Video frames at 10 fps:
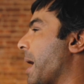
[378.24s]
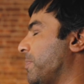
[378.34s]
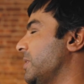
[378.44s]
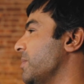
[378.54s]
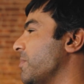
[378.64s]

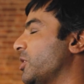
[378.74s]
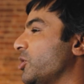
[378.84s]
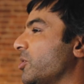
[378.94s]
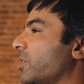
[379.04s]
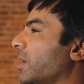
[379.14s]
happens to
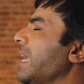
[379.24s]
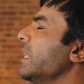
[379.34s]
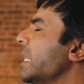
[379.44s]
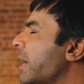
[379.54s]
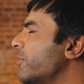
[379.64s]
mention to a girl, I
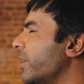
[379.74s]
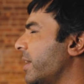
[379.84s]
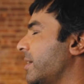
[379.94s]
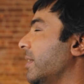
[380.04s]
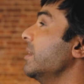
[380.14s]
love your
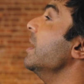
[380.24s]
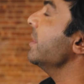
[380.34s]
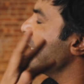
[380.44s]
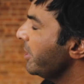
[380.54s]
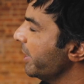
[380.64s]
hair color.
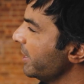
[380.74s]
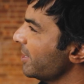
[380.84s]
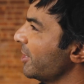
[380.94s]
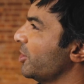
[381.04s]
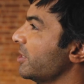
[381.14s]
Thank you, Harry
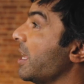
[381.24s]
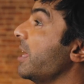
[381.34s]
Josh does